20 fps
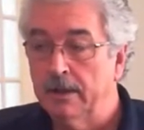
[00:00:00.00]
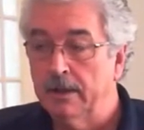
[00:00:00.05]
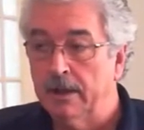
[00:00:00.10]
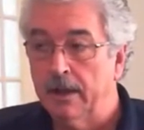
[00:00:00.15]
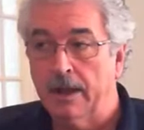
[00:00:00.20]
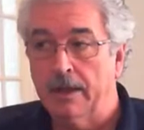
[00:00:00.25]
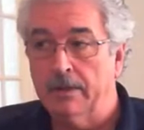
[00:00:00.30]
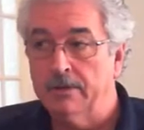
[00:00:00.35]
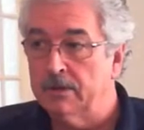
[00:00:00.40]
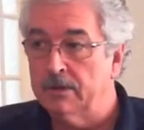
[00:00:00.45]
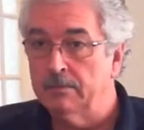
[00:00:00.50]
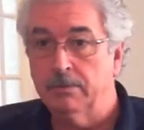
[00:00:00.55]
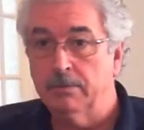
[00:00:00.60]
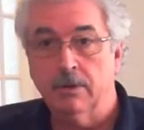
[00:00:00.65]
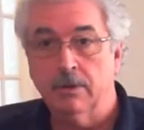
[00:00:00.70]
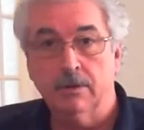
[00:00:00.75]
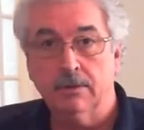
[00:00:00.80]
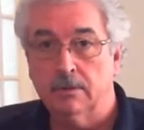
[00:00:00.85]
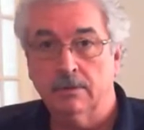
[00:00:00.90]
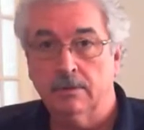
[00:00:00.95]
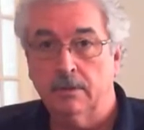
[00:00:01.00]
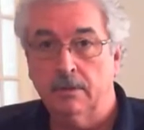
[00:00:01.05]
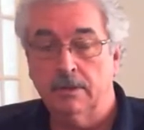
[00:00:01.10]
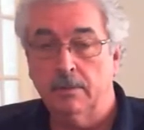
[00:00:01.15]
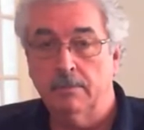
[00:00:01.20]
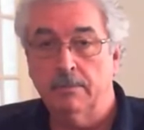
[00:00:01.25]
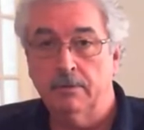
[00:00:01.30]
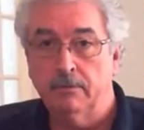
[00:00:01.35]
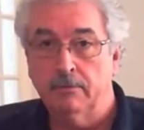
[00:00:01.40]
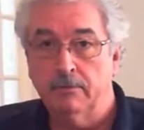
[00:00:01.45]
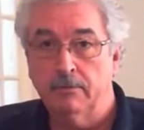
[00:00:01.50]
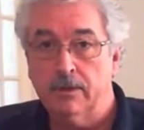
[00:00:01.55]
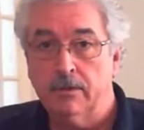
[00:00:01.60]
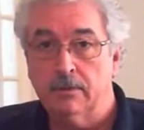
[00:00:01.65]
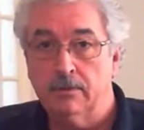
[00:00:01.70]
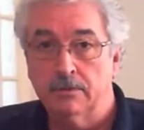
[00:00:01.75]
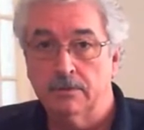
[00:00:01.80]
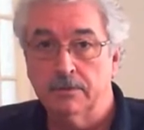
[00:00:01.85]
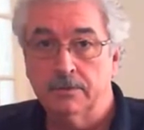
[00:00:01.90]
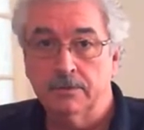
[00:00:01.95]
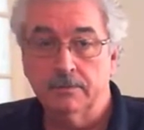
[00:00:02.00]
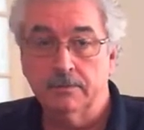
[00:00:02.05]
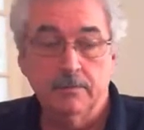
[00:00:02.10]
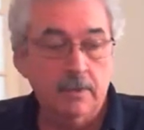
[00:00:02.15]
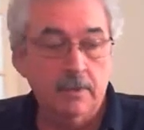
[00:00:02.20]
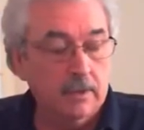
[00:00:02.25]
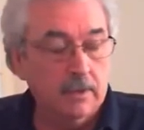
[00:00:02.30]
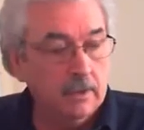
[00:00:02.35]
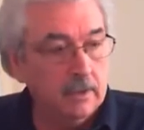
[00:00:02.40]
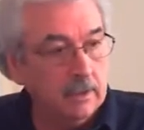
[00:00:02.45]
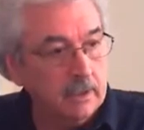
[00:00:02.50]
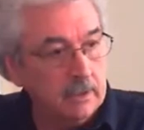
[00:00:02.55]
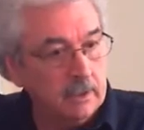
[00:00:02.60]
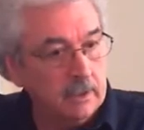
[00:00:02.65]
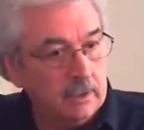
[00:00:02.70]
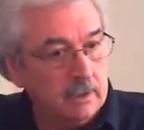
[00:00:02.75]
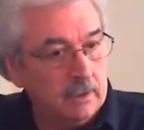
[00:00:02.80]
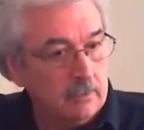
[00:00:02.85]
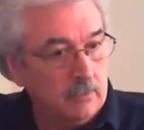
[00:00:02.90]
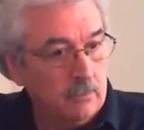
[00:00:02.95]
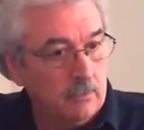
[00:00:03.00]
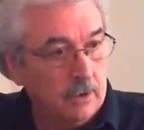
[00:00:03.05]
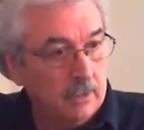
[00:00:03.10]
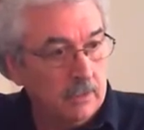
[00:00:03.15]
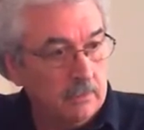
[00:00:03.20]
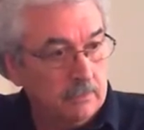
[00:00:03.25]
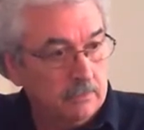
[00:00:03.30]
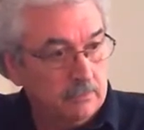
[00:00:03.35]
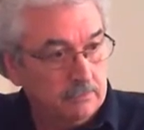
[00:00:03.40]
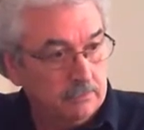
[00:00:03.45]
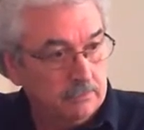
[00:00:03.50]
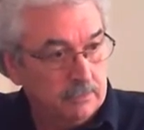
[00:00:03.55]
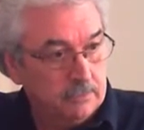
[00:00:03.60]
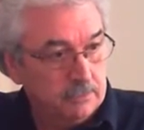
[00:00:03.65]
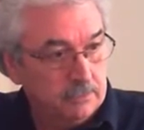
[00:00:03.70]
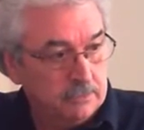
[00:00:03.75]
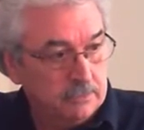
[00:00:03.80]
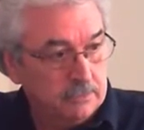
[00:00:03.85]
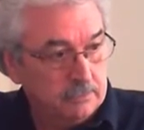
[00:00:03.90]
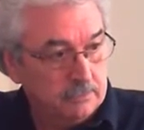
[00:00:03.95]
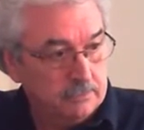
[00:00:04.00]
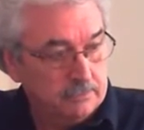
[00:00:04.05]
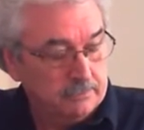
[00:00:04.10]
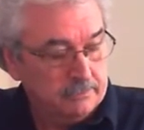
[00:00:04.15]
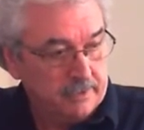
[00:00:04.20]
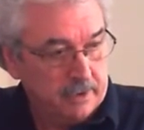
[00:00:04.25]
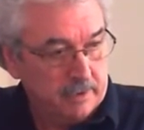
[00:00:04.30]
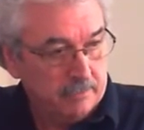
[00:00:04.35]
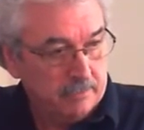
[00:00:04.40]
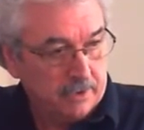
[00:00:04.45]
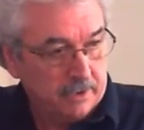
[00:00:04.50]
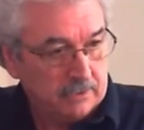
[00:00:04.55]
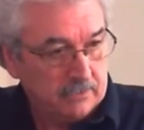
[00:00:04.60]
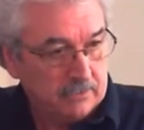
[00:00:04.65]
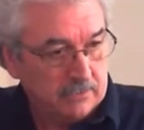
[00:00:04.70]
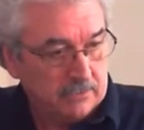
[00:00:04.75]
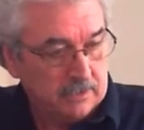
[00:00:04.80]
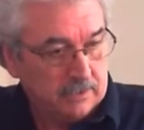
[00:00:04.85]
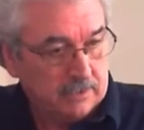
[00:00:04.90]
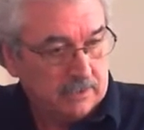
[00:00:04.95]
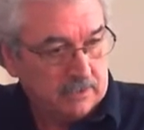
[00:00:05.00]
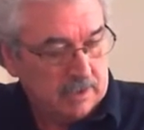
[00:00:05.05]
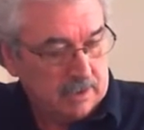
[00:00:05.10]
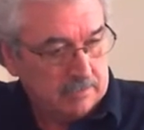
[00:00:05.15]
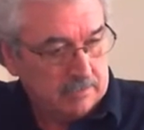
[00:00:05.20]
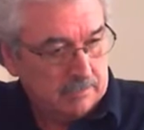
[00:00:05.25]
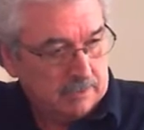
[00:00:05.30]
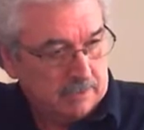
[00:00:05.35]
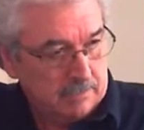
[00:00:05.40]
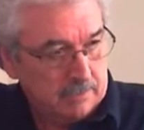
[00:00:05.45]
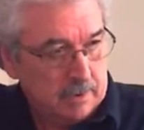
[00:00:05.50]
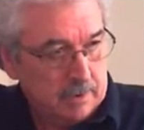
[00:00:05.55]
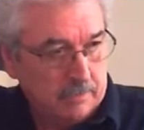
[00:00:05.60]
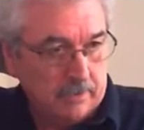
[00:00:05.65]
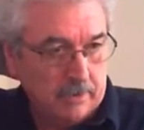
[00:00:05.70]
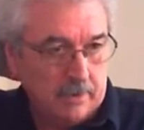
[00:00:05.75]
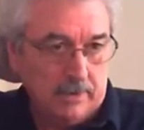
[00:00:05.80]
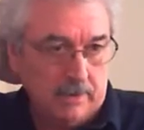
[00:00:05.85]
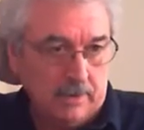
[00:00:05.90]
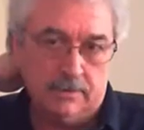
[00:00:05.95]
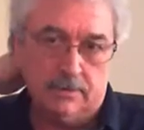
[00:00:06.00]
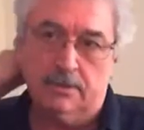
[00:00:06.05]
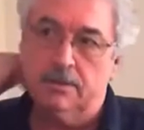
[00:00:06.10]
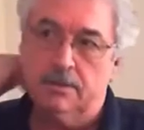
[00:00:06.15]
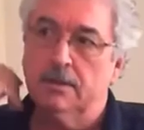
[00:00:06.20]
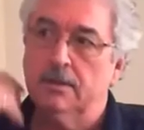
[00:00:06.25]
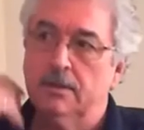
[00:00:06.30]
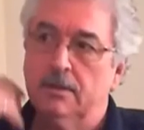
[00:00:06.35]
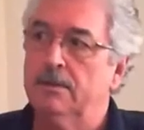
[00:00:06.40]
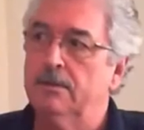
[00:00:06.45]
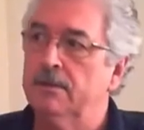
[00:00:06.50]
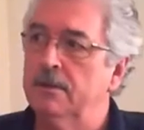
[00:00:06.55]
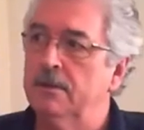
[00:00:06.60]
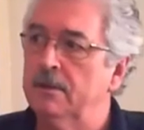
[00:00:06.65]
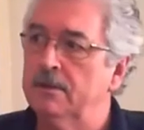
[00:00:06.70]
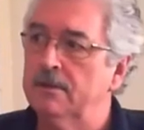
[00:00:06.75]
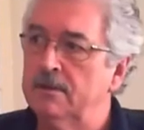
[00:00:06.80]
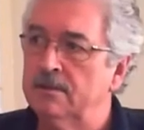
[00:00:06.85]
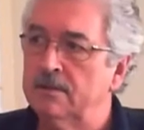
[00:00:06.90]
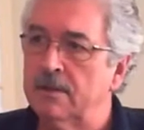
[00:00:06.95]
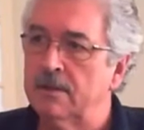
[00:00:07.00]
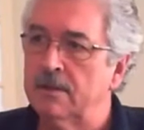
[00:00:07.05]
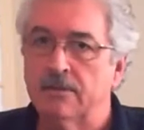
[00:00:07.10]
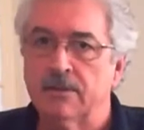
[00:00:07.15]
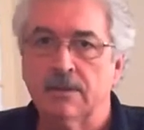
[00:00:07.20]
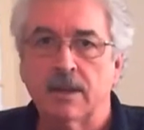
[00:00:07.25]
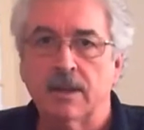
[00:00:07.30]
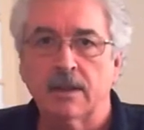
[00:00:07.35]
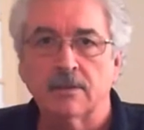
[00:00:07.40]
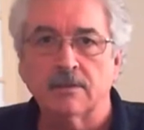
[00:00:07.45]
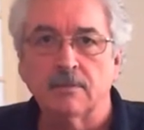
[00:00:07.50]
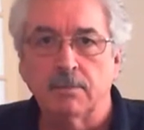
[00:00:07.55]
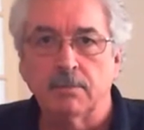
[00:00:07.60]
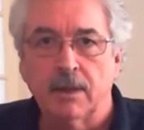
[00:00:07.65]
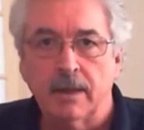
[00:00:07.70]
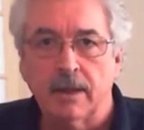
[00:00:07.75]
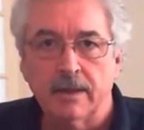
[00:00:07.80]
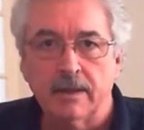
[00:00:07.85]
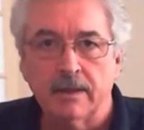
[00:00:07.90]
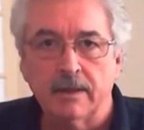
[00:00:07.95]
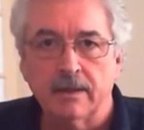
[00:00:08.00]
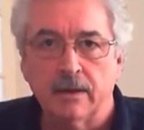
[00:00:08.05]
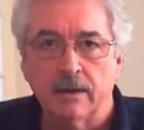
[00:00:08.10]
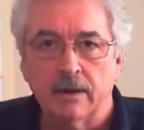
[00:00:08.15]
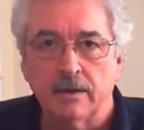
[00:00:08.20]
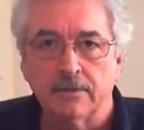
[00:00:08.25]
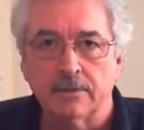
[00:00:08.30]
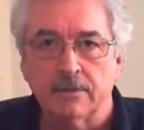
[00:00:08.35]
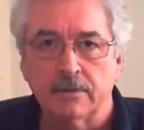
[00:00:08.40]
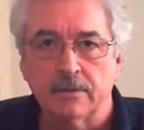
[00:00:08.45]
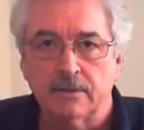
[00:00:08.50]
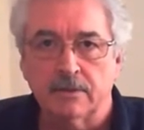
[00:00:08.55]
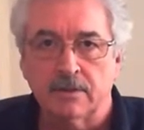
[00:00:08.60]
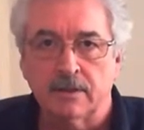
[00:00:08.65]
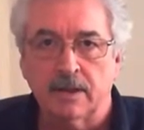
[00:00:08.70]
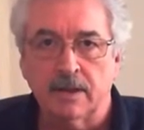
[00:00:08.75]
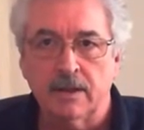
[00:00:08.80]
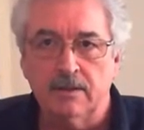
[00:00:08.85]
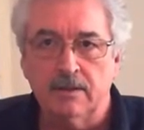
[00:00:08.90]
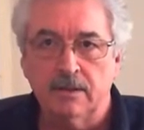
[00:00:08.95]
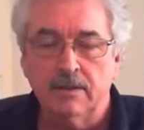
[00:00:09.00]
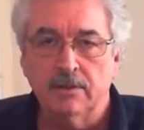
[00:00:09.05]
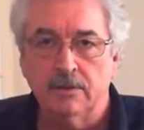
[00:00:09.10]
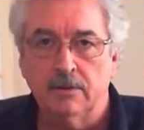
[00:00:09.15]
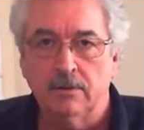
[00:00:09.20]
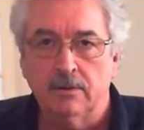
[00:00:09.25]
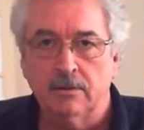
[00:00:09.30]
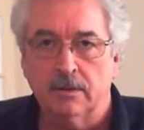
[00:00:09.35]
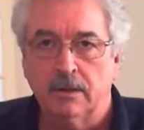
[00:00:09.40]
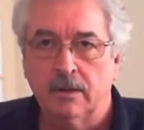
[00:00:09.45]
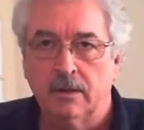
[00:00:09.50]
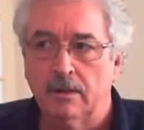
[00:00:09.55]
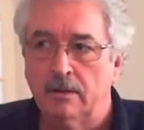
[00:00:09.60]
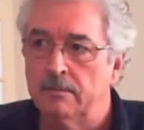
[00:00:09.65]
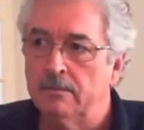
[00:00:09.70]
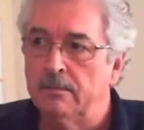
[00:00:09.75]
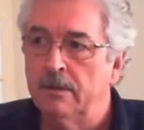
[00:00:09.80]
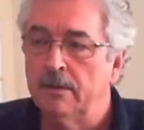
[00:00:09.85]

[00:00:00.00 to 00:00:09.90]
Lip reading: And she broke a number of records. One of them was very impressive. She'd attempted to memorize, I think, 37 decks of playing cards. This is an 18-year-old girl